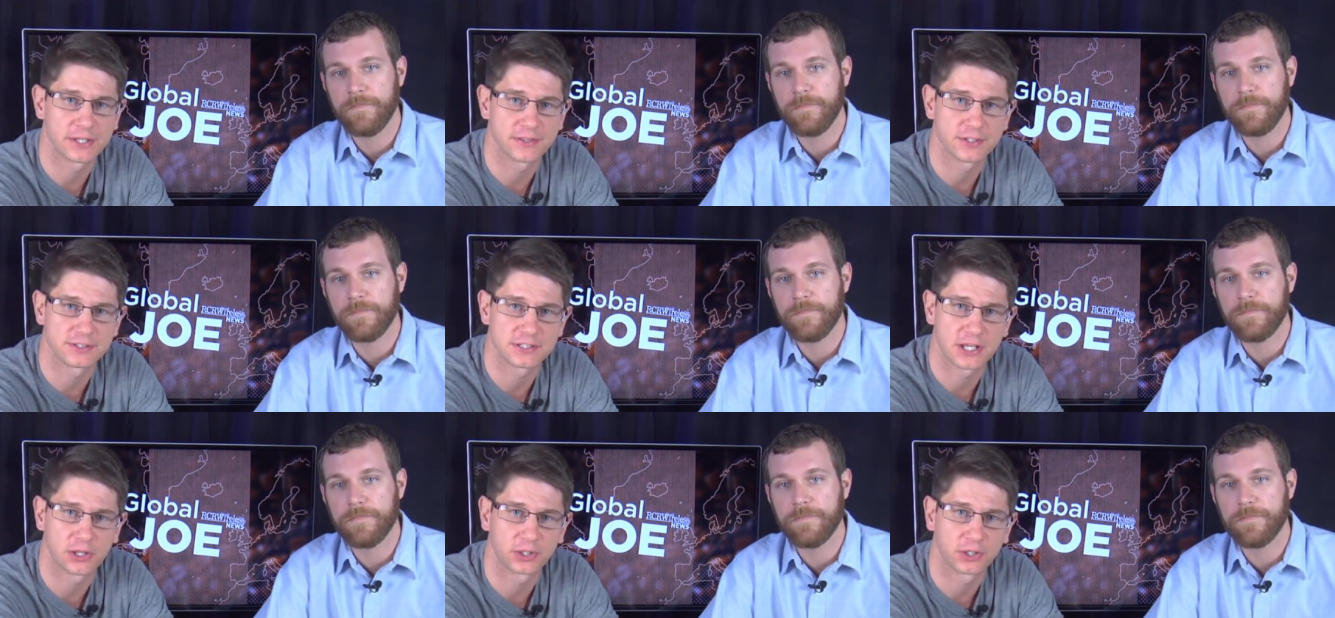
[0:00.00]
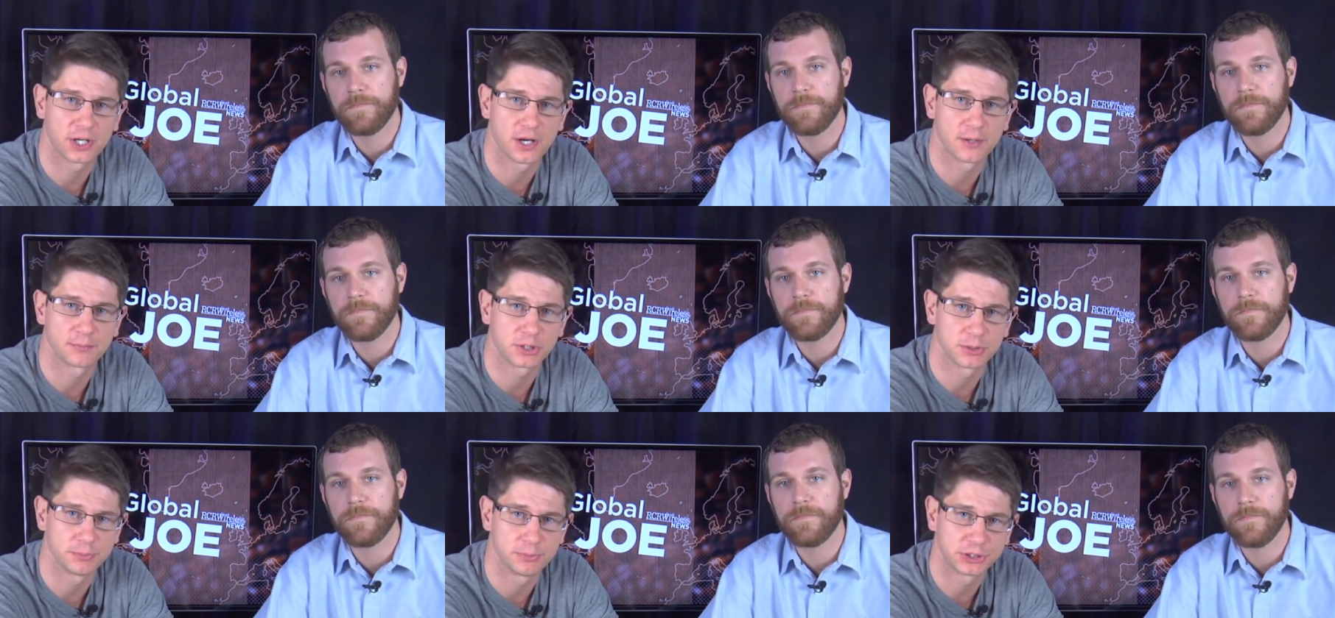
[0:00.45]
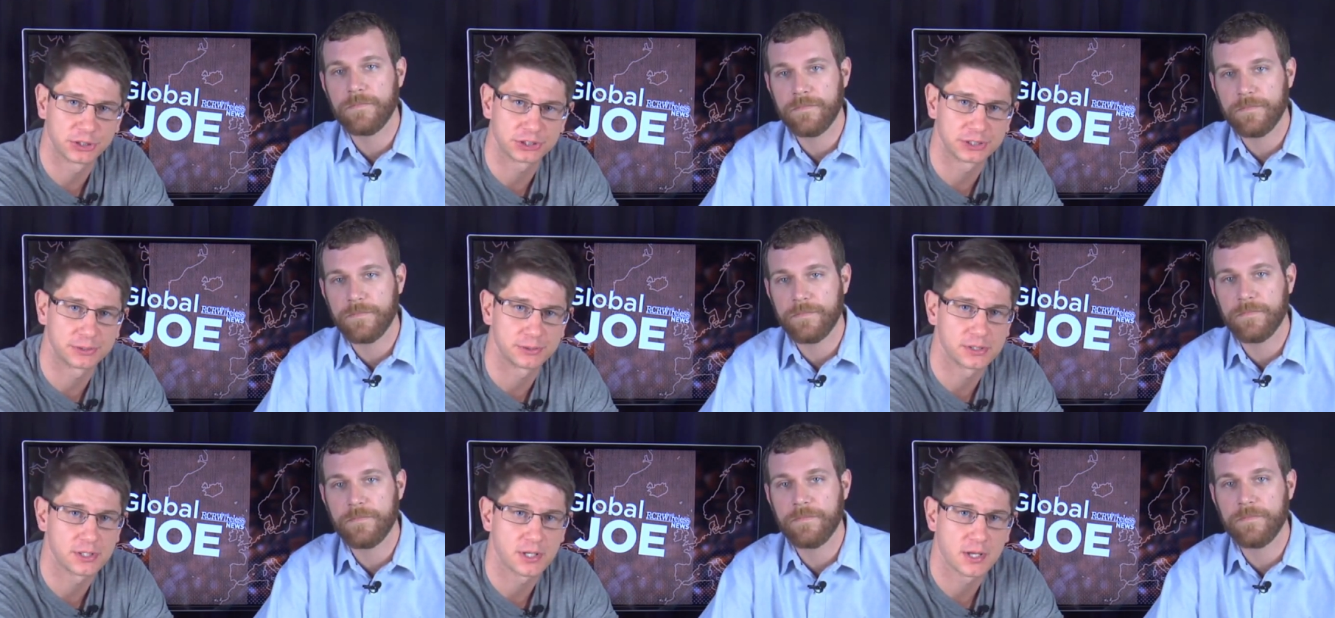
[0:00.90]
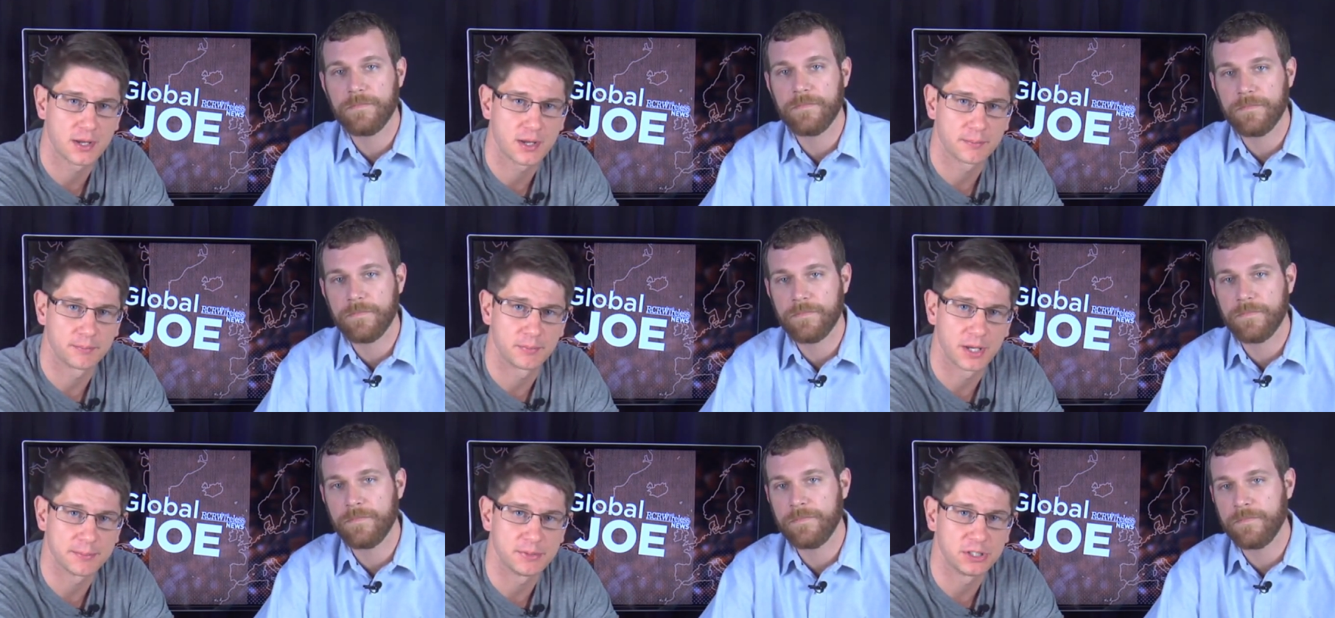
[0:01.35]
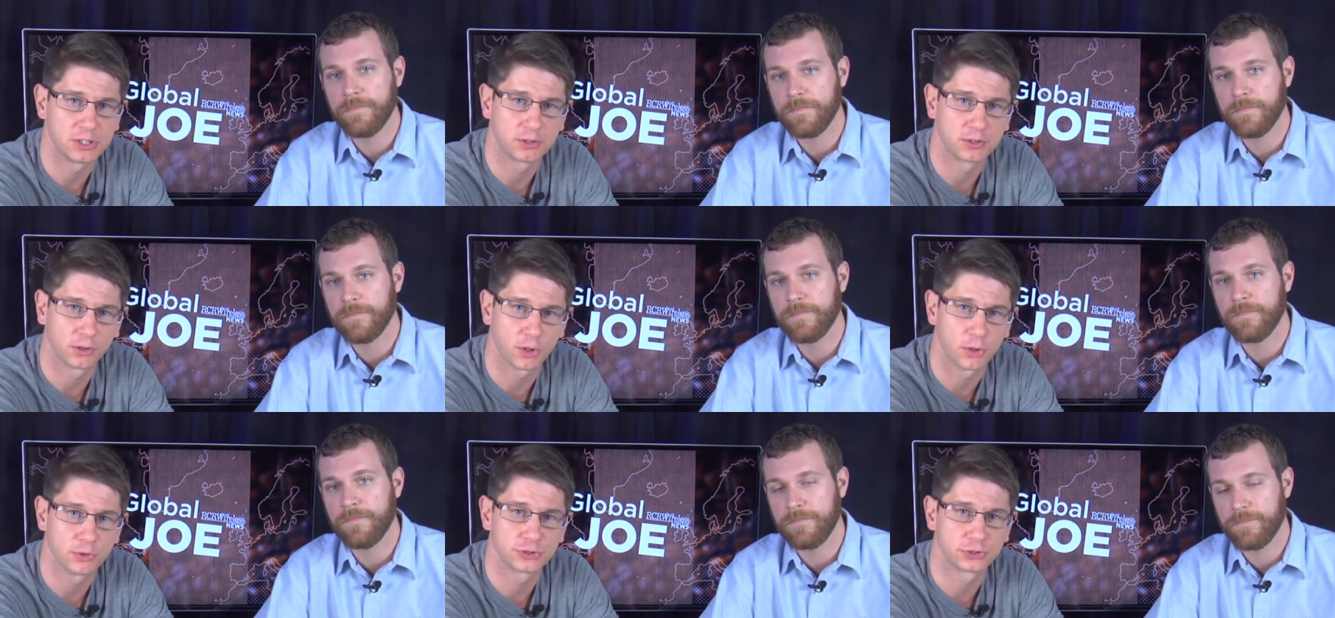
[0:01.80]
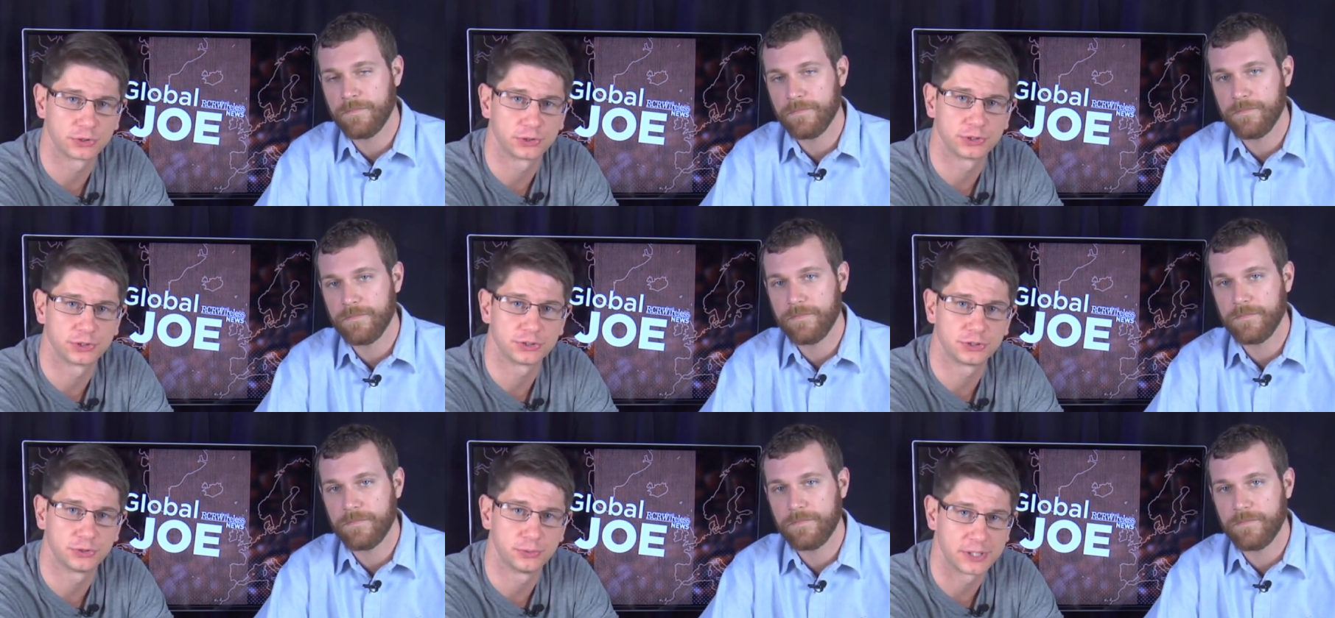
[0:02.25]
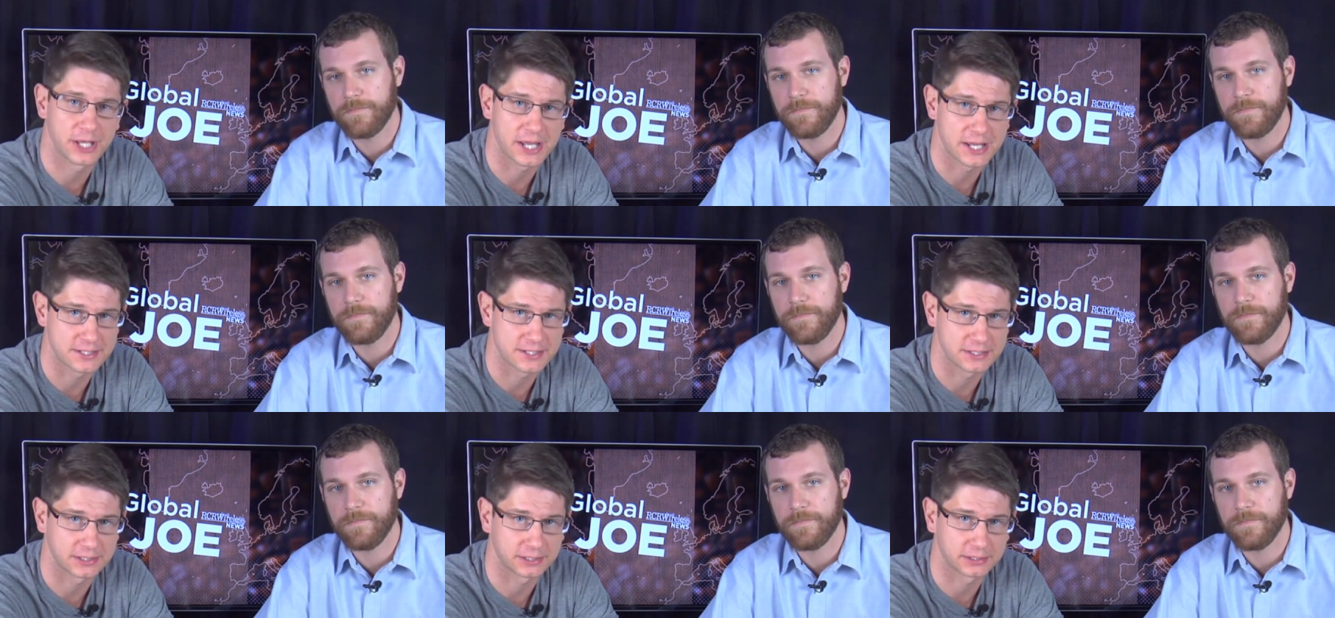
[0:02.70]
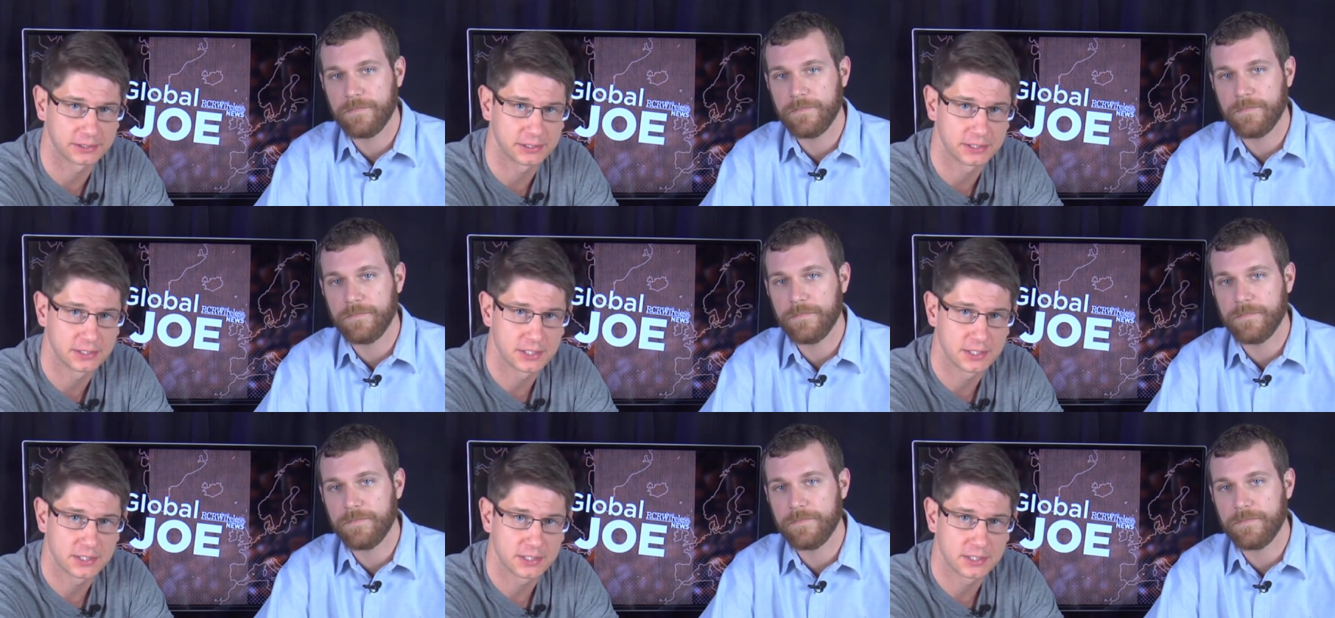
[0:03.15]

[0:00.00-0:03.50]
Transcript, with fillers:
Speaker 1: and the Telecom Commission may be closer to an ending.